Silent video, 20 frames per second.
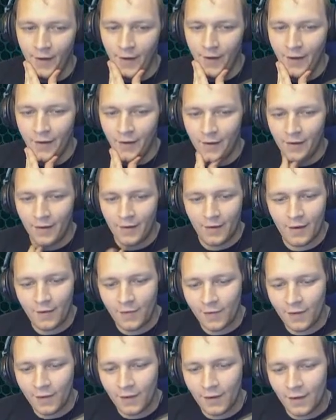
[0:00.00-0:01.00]
Yeah,
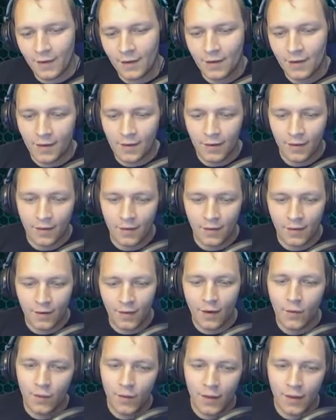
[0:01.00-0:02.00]
I think
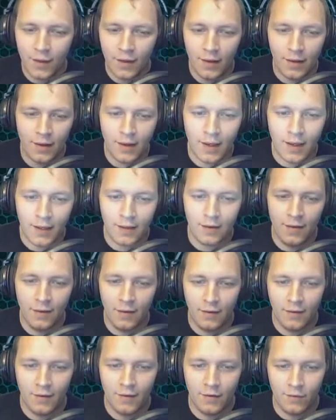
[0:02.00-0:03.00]
the only
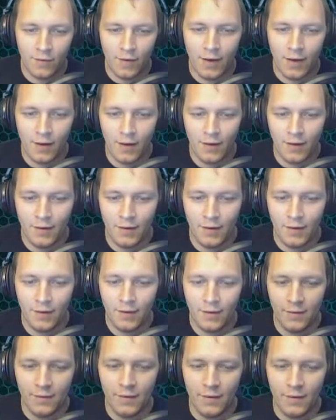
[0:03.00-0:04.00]
candidate to try
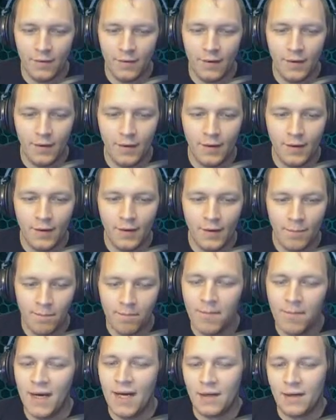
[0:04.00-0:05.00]
and
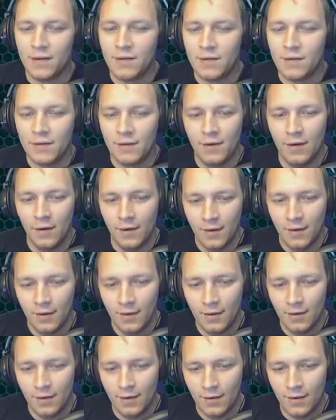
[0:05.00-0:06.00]
match
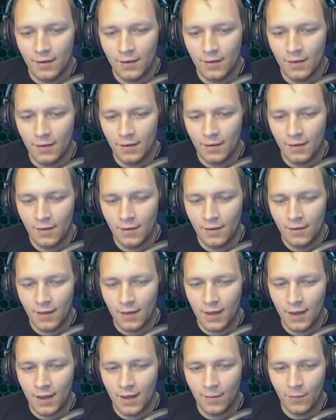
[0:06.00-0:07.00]

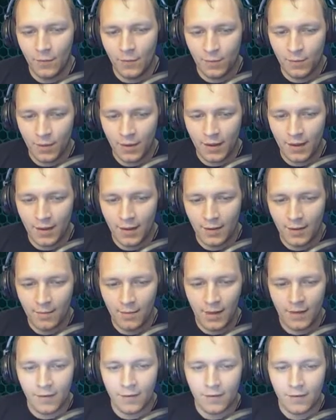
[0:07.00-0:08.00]
the game would be
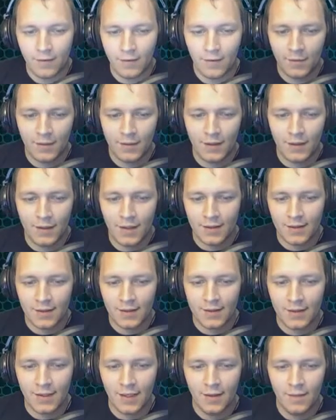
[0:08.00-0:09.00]
Hitman. Obviously,
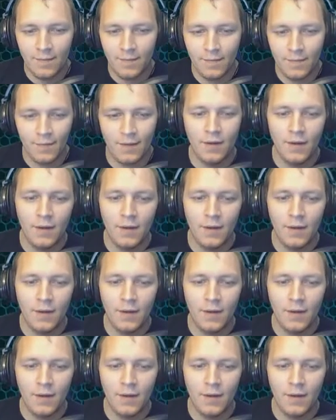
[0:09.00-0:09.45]
that's the same.